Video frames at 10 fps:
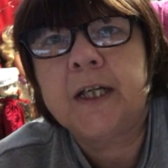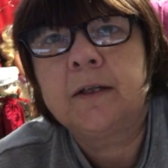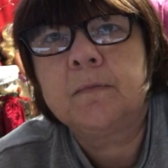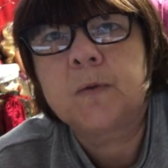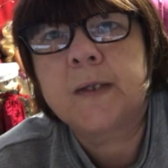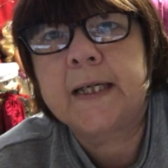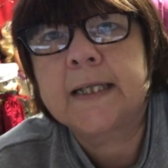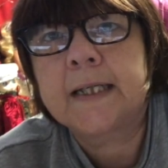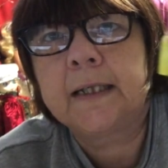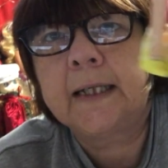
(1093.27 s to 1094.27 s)
comes with these
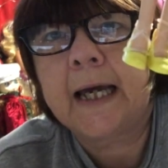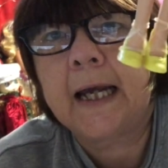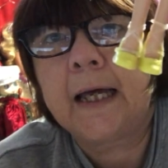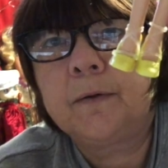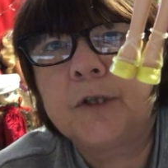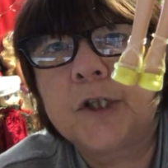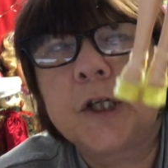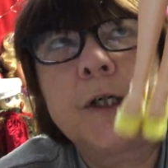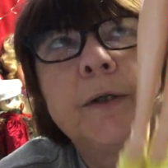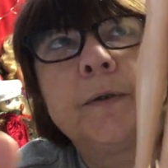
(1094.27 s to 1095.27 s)
little yellow
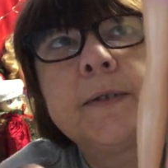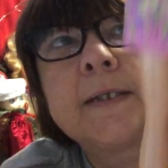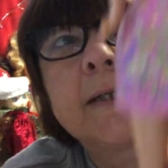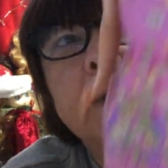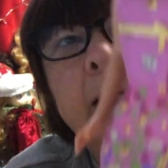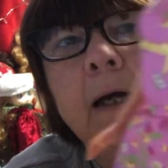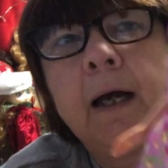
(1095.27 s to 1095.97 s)
shoes. Her